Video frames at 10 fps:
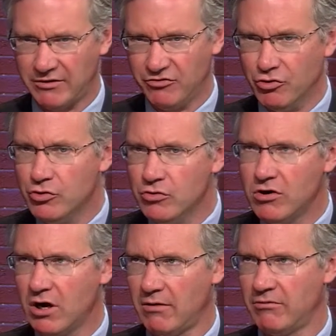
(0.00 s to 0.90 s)

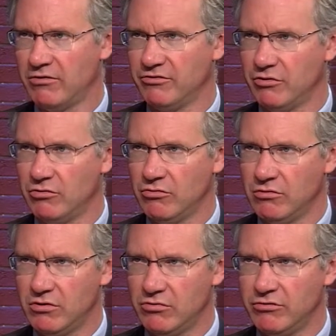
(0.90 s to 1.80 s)
newcomers
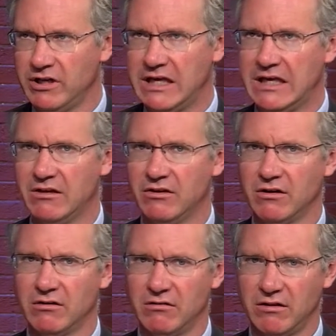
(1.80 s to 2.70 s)
who need
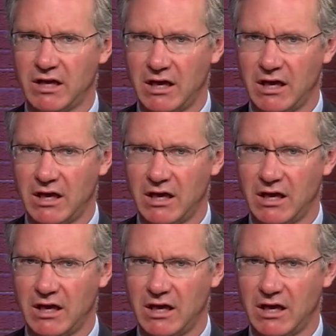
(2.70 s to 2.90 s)
the